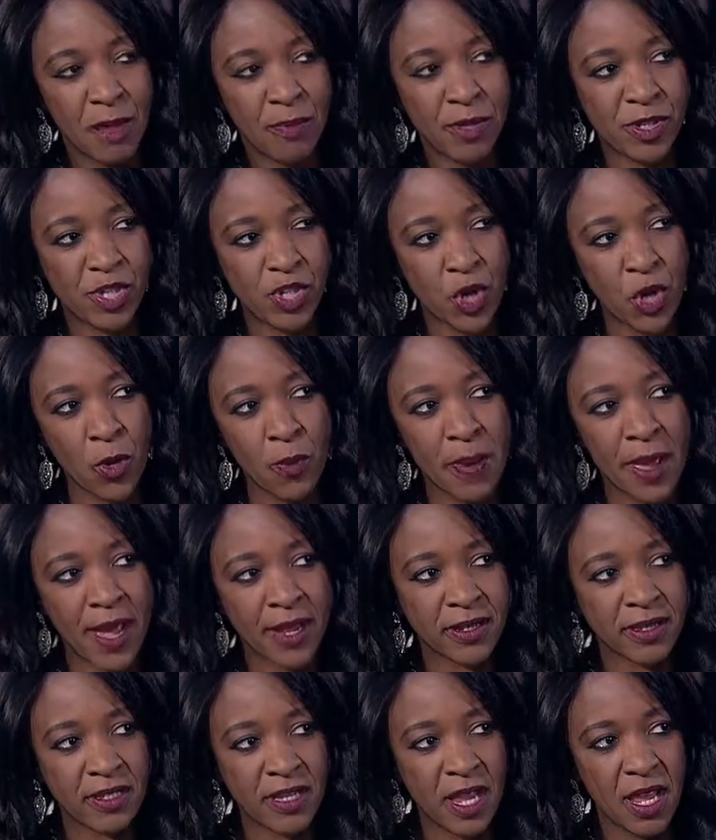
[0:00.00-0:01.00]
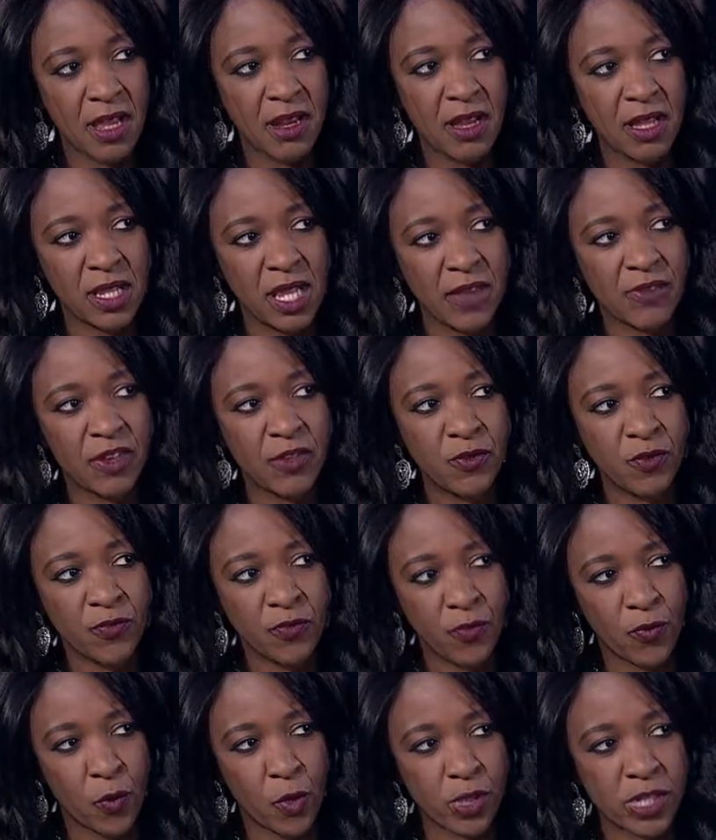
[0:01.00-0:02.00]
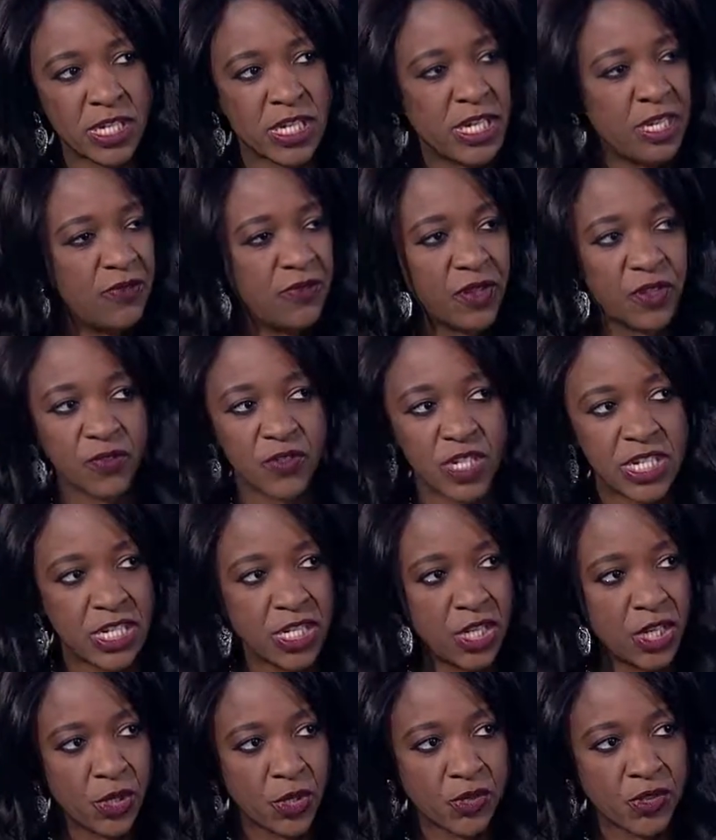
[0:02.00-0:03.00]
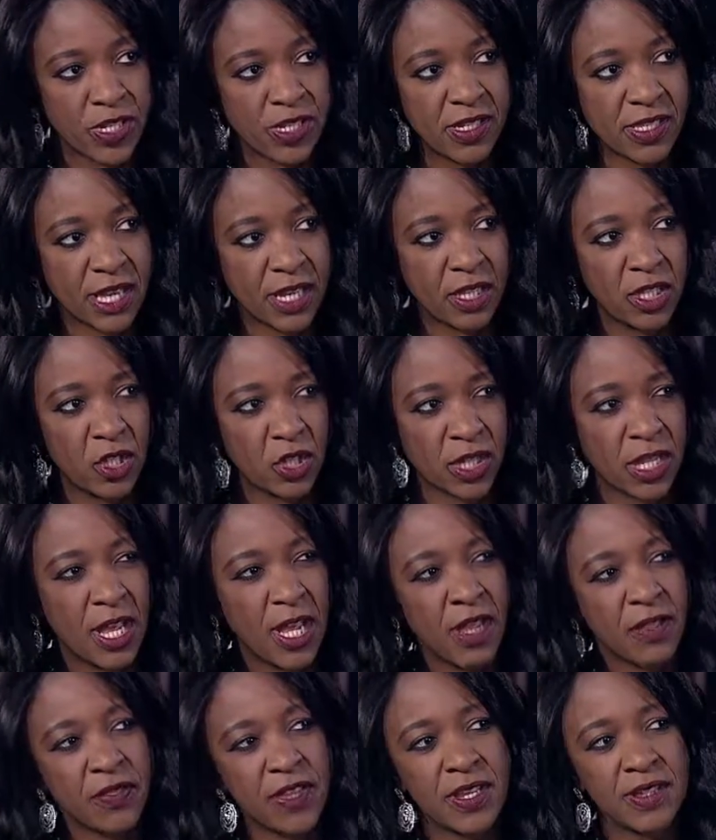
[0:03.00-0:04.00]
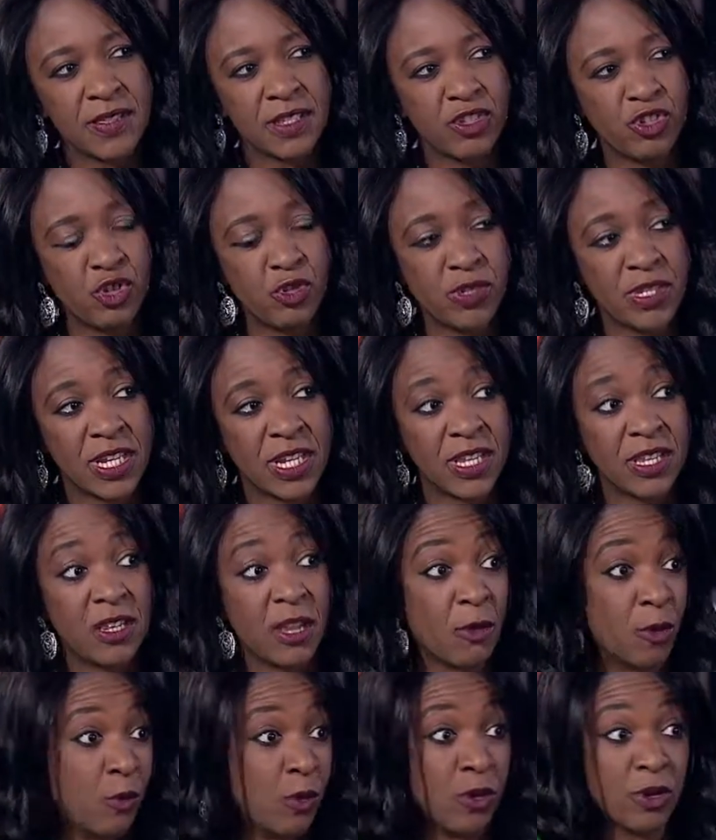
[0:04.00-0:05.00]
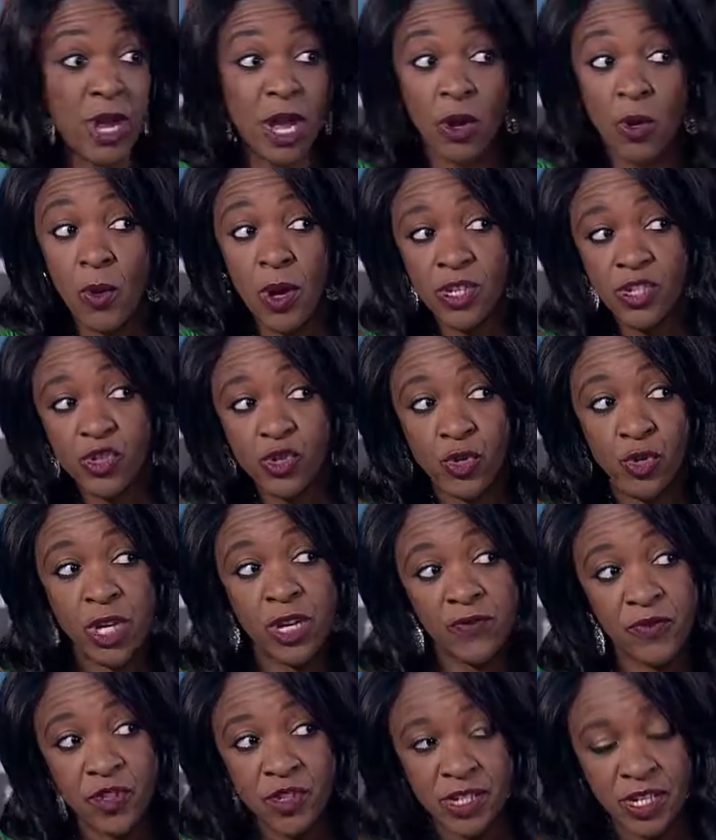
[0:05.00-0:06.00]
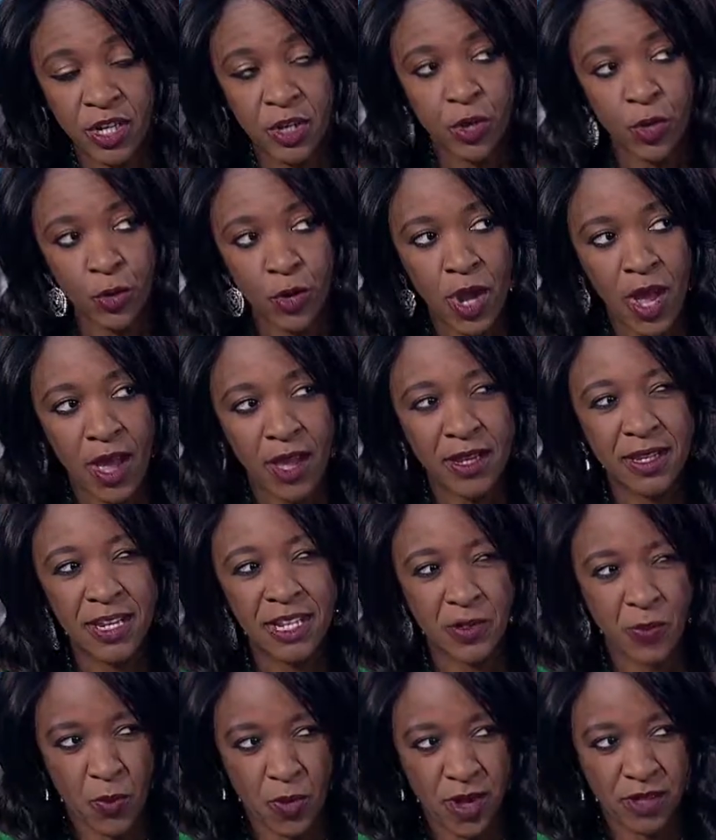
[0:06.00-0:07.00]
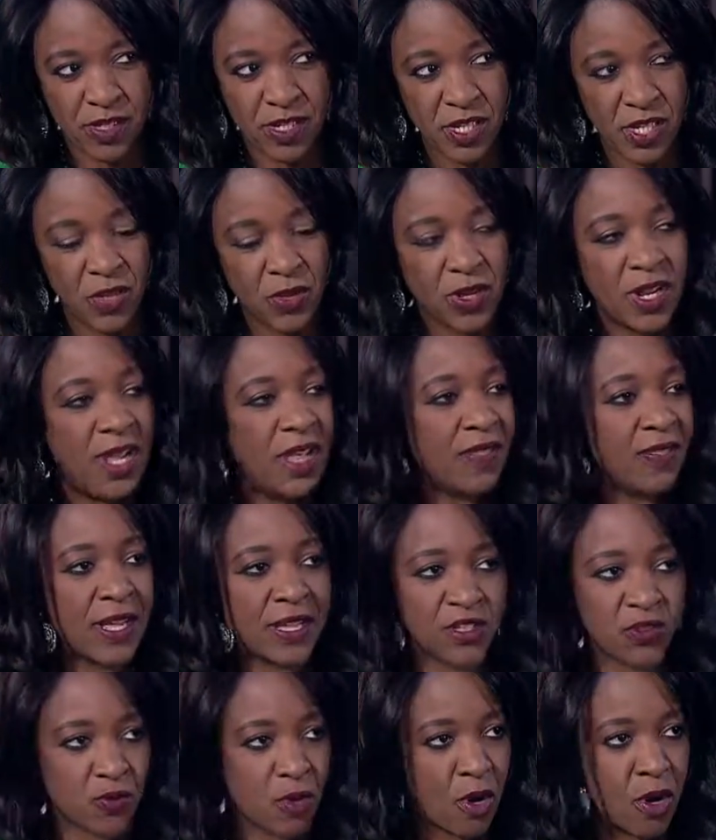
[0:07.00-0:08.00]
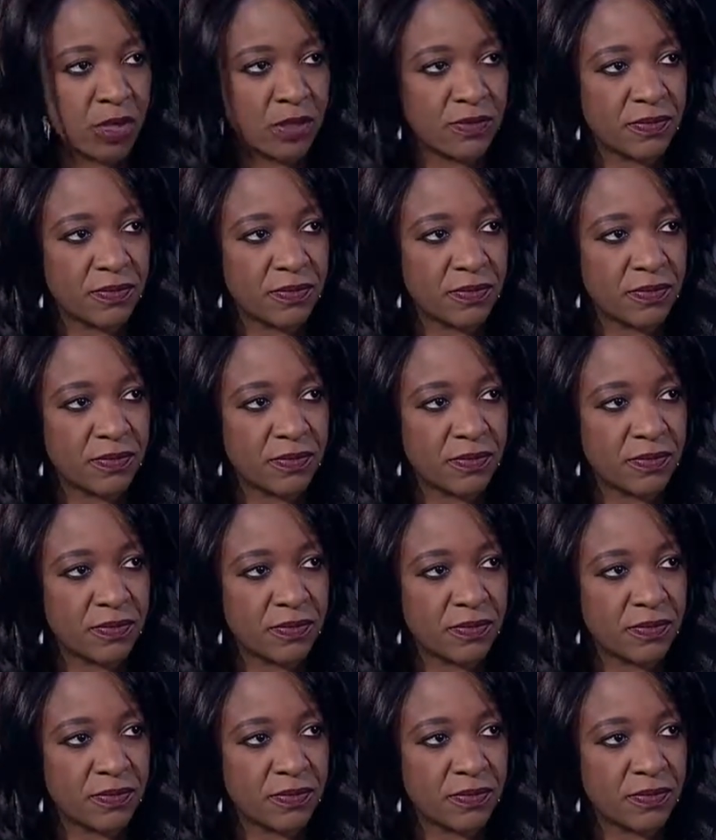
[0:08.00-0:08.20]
But to go back 10, 11, 14, 15 years and say, look, things that you did, we're not quite sure if you did it or not, let's prosecute, that's wrong.